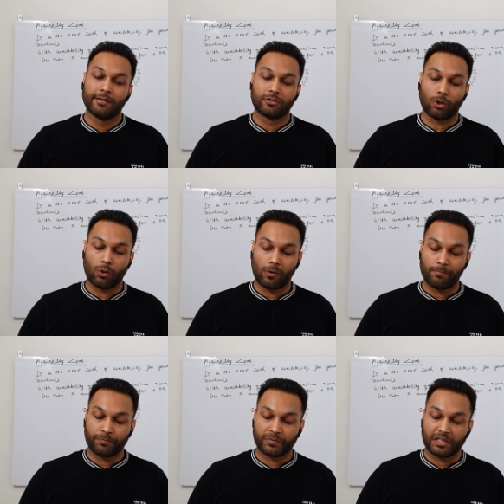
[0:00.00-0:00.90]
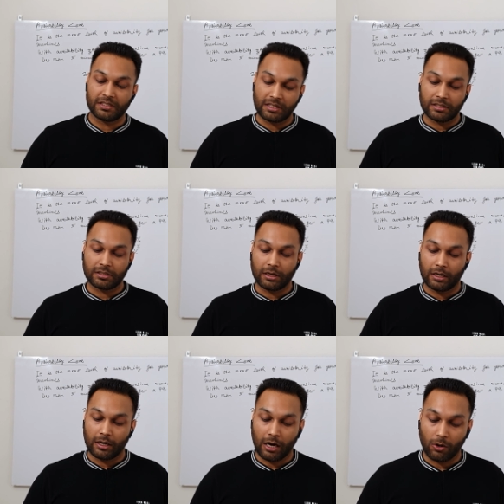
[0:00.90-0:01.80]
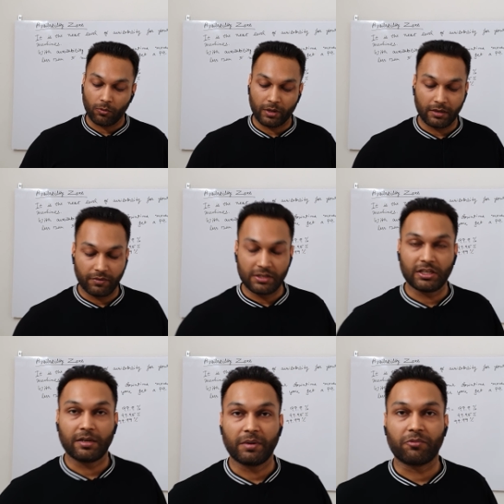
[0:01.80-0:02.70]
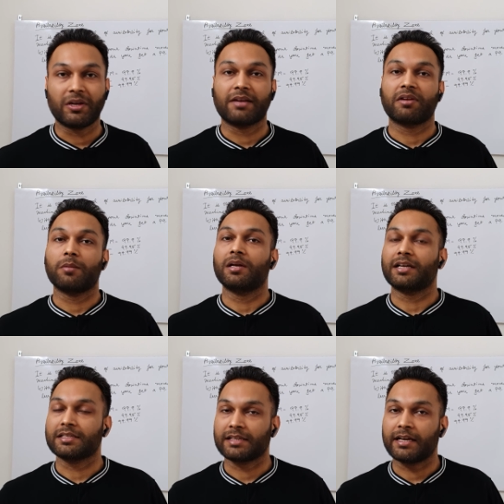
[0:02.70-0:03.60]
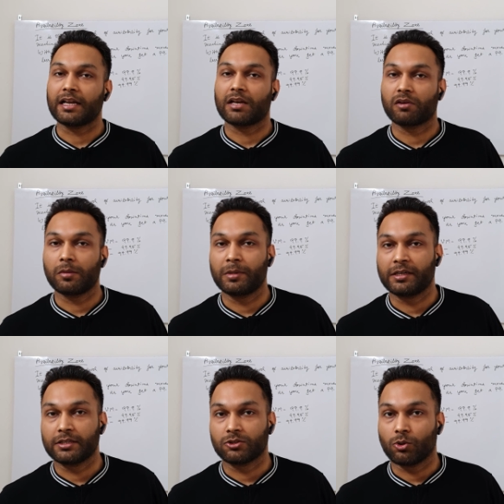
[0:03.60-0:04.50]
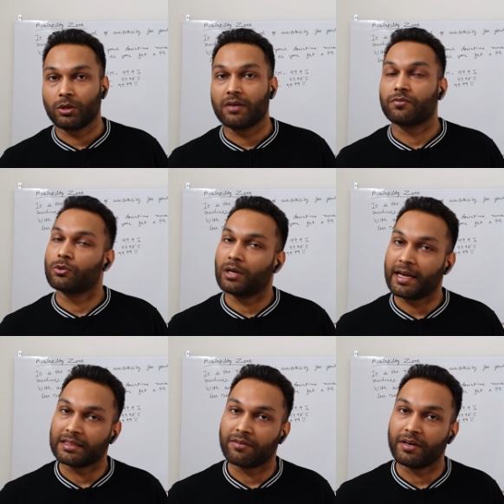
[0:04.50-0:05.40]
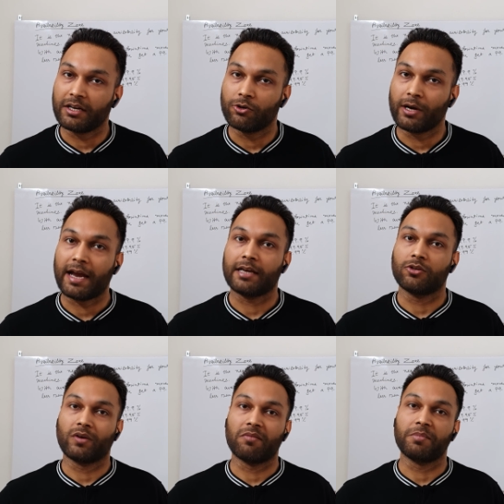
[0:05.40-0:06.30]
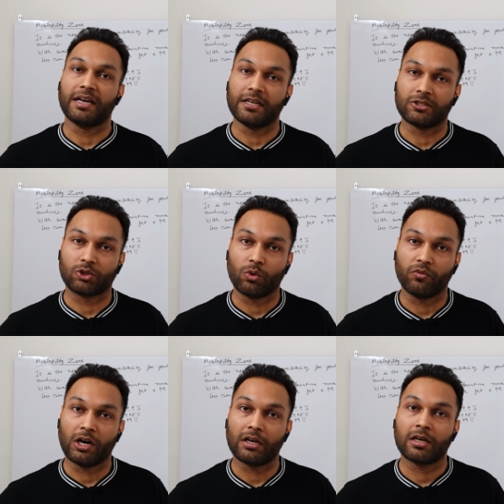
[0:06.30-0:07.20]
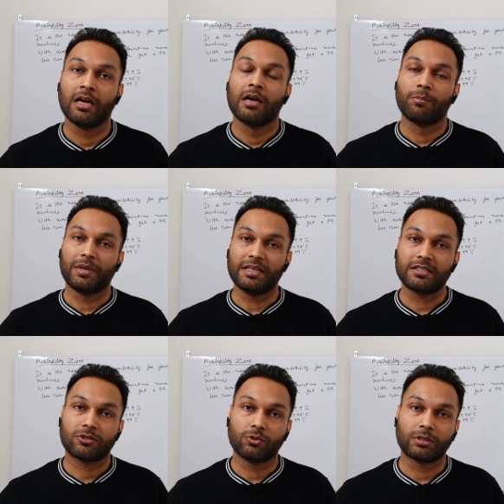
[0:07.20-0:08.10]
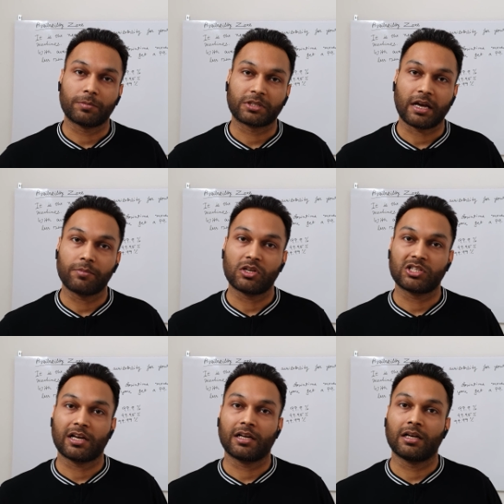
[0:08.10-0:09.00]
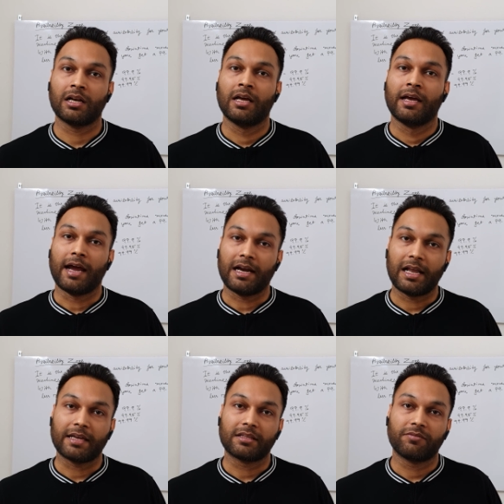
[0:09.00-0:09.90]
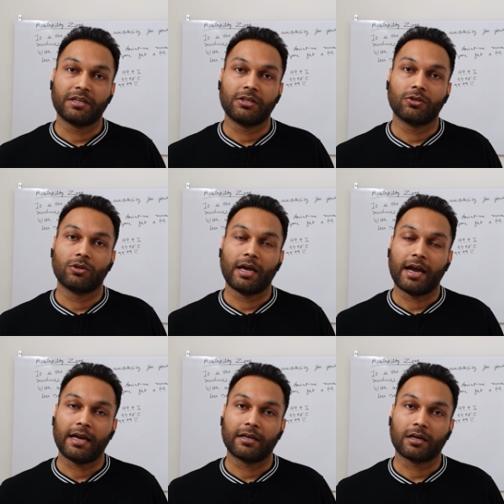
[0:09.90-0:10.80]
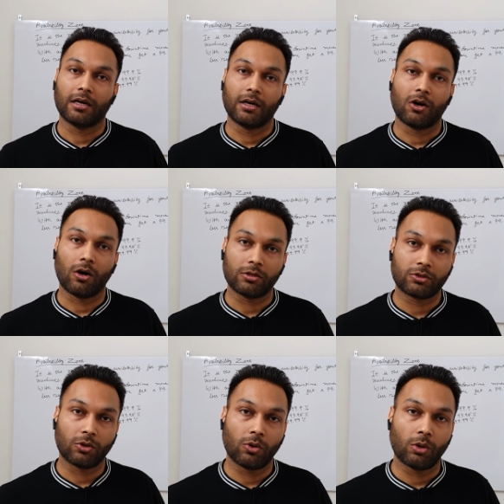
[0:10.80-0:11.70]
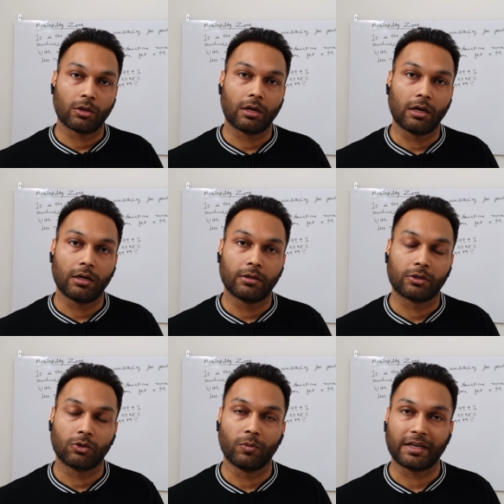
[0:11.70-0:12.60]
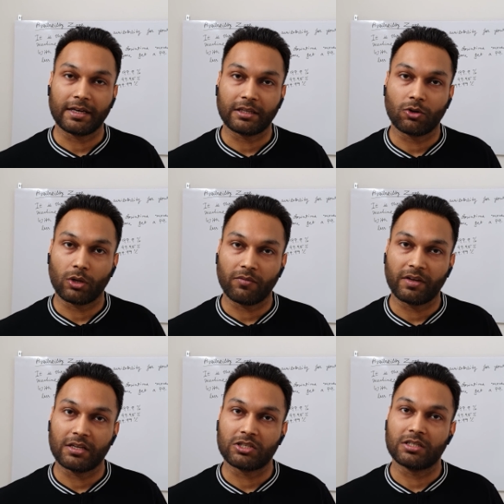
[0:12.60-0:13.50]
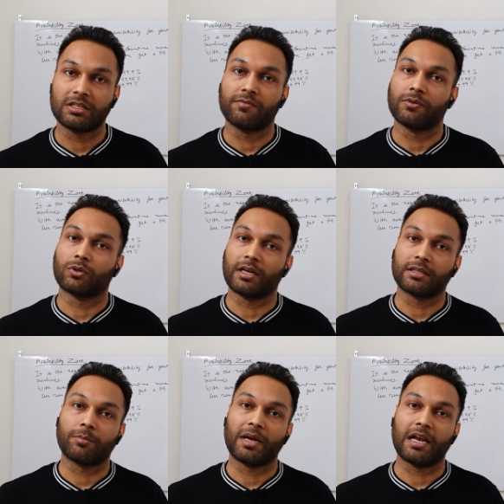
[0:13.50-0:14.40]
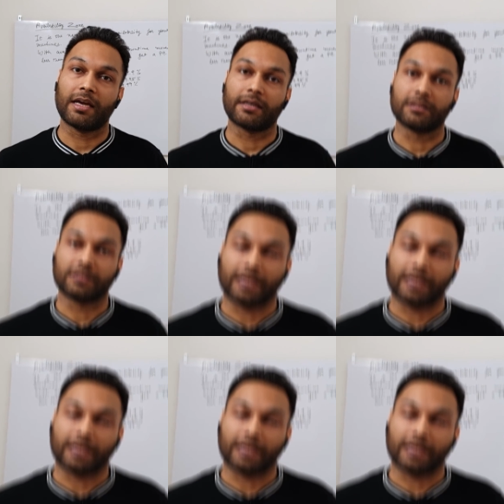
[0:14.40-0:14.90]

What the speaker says: So this is how we differentiate between availability set and availability zone. If you like the video and you have made it so far, please do subscribe the channel and like the video. And also you will get the notifications if you click the bell icon.